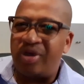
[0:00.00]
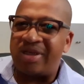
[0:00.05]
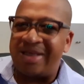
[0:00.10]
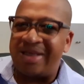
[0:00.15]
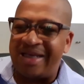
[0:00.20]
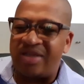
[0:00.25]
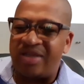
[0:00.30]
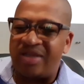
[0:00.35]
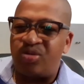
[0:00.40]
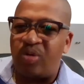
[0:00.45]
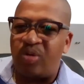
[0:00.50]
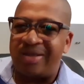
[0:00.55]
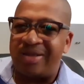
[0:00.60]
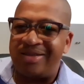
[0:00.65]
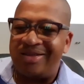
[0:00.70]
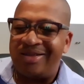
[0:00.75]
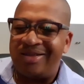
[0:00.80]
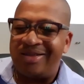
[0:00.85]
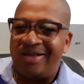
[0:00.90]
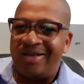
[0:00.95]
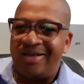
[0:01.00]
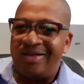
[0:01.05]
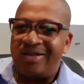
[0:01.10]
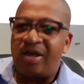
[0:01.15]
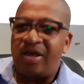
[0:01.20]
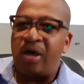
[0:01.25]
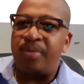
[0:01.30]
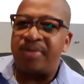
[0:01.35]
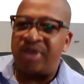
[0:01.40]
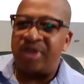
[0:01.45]
guess what?
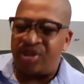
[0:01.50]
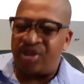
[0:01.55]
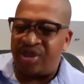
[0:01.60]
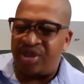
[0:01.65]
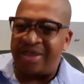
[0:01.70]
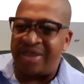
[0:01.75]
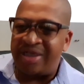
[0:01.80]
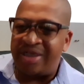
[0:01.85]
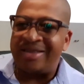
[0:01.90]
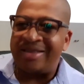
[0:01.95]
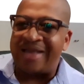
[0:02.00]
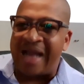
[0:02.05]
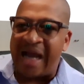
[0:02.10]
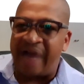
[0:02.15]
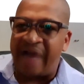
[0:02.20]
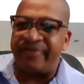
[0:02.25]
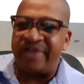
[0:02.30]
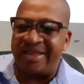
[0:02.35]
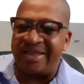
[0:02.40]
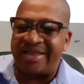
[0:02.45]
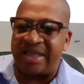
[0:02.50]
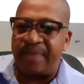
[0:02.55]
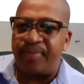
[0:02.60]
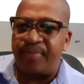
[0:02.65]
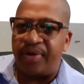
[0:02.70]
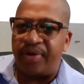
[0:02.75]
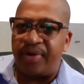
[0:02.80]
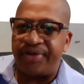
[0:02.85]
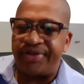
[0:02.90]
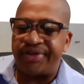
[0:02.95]
The obstetricians have to skip
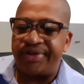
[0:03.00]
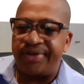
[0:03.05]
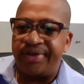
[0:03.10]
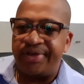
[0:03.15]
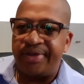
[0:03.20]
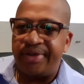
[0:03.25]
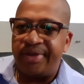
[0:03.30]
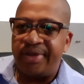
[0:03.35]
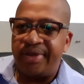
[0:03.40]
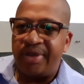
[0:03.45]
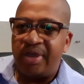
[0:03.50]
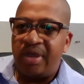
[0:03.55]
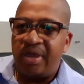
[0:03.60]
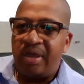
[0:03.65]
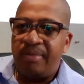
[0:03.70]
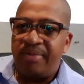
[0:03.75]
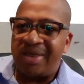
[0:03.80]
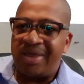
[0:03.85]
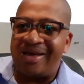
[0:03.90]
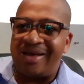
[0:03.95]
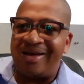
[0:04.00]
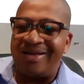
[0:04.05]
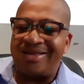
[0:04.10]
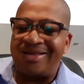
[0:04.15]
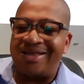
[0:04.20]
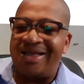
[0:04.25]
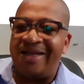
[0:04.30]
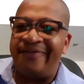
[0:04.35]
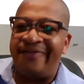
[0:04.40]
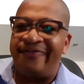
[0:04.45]
us, because
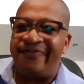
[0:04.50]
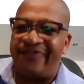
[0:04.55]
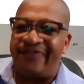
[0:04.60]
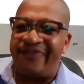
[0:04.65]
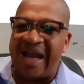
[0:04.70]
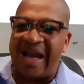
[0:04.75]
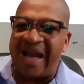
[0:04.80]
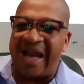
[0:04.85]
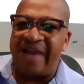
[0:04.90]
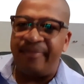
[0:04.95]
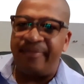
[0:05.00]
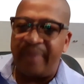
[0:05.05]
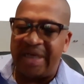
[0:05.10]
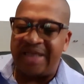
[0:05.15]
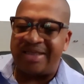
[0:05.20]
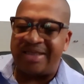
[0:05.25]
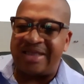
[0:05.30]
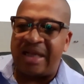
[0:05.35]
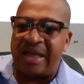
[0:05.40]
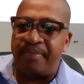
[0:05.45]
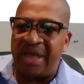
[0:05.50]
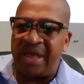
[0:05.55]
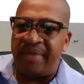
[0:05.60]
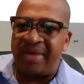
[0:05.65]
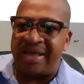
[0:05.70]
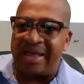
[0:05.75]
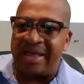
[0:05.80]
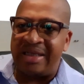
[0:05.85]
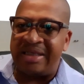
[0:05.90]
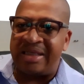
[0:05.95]
in 5 minutes that baby
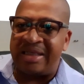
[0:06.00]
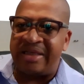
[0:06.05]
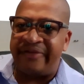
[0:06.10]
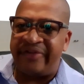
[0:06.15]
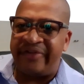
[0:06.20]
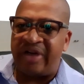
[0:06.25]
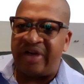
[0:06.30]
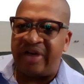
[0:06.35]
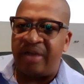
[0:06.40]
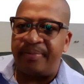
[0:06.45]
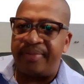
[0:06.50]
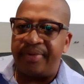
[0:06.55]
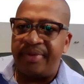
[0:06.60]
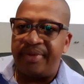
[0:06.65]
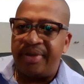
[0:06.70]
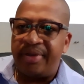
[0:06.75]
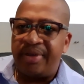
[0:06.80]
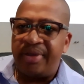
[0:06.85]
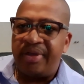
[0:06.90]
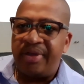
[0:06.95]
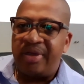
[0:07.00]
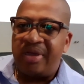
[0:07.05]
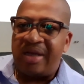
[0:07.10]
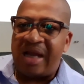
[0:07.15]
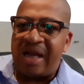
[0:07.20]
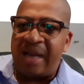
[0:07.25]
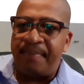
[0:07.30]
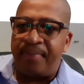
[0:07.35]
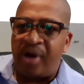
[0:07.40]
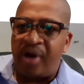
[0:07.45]
can develop
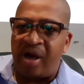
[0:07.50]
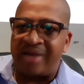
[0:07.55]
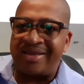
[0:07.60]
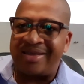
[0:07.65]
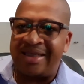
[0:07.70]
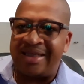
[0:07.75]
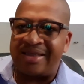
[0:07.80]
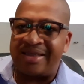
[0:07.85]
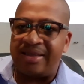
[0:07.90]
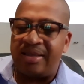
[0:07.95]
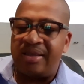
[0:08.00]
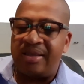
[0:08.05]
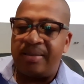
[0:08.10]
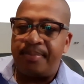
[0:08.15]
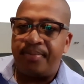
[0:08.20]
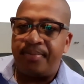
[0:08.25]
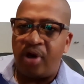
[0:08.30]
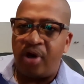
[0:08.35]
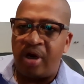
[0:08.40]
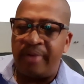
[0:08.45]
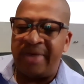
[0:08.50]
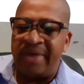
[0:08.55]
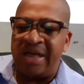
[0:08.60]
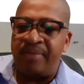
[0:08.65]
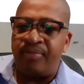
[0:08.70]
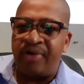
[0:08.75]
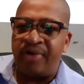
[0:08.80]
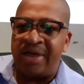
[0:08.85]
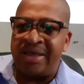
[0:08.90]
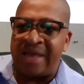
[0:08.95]
hypoxic permanent
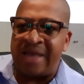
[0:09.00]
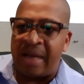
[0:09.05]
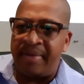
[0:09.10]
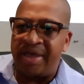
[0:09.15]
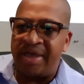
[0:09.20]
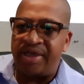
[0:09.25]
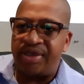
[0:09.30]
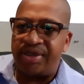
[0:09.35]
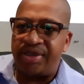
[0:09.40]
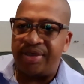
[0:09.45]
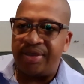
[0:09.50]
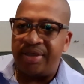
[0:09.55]
brain damage,